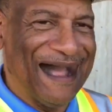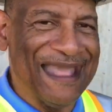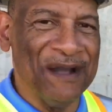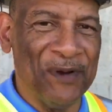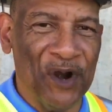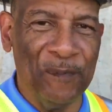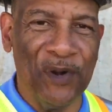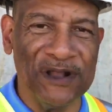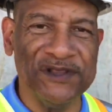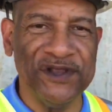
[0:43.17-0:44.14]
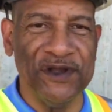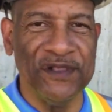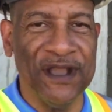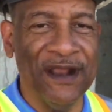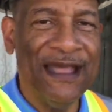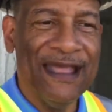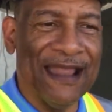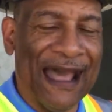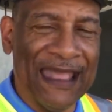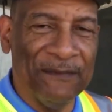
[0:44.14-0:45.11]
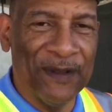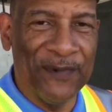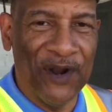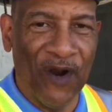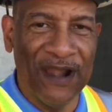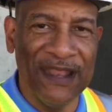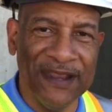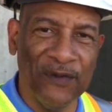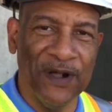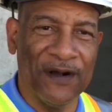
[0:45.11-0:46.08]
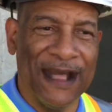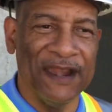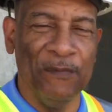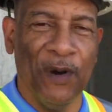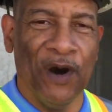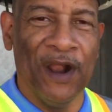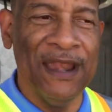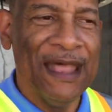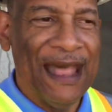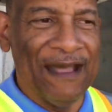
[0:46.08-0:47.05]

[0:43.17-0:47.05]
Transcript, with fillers: I am Herb Brooks Jr., and I am the Minority Leader Will County Board.